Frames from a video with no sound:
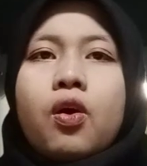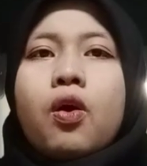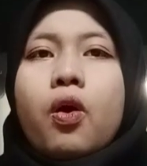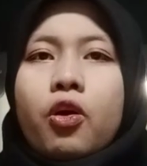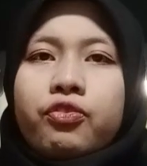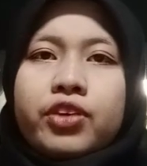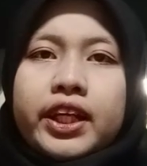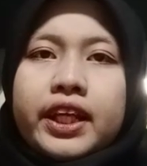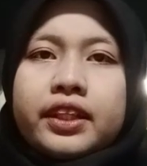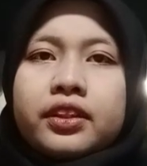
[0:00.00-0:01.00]

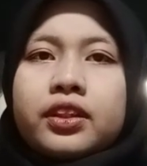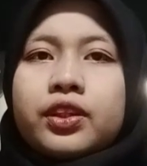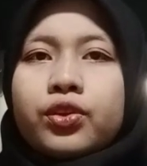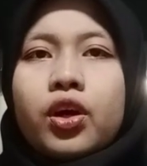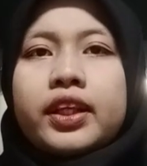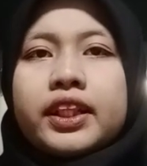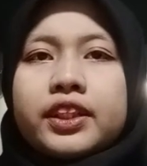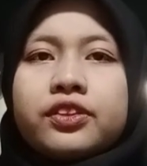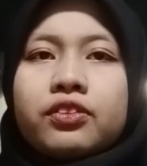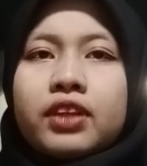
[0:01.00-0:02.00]
offering
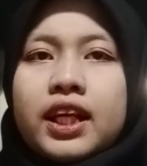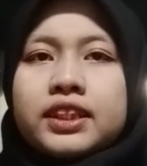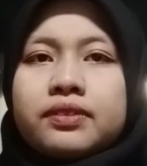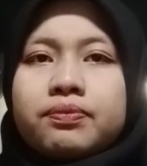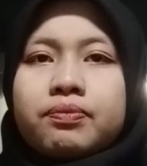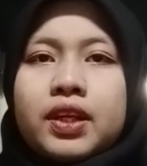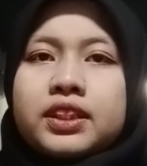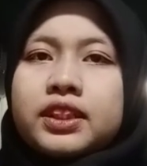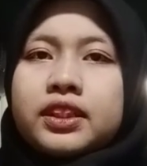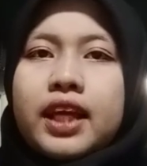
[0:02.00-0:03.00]
non-interest based
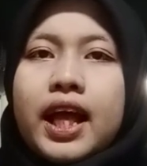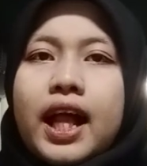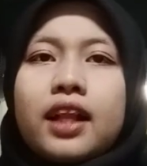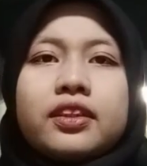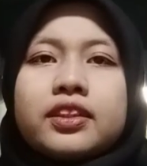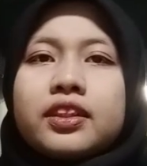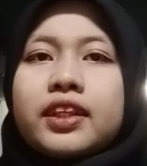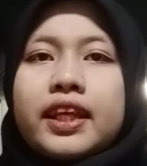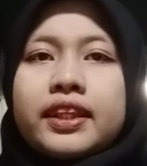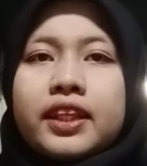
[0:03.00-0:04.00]

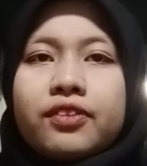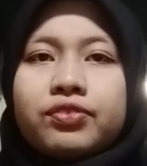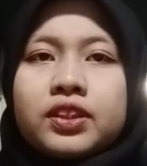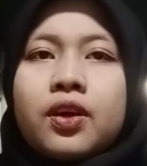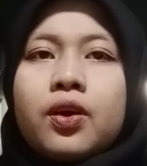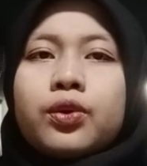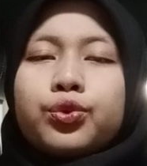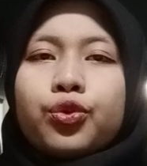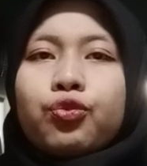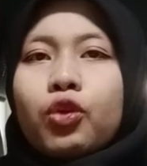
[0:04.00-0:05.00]
alternatives to
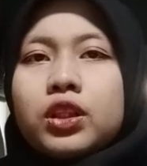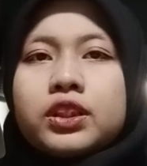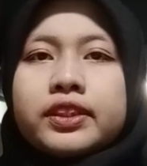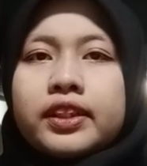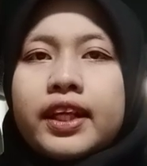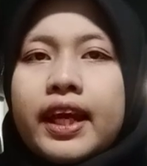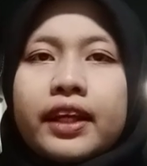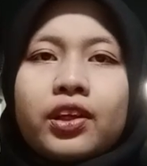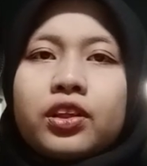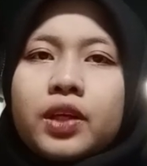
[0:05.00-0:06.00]
foster
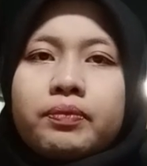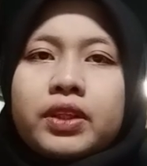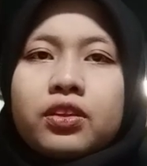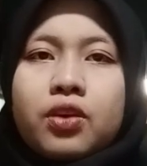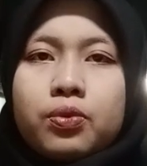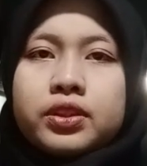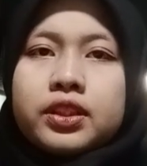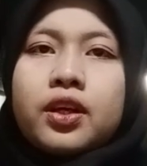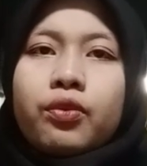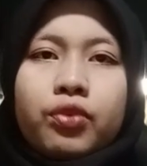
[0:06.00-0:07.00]
economic growth
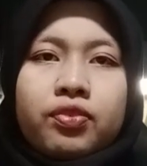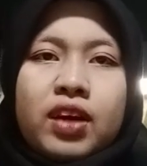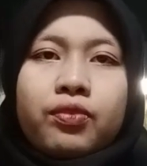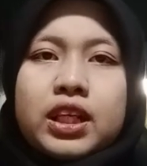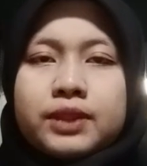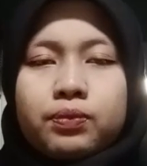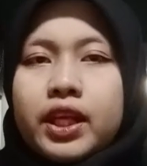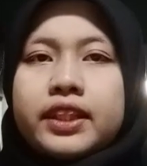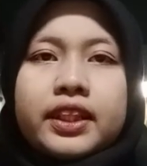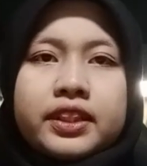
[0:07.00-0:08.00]
without
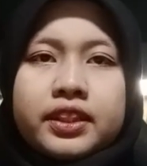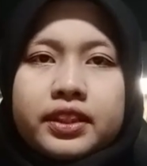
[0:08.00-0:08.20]
exploitation.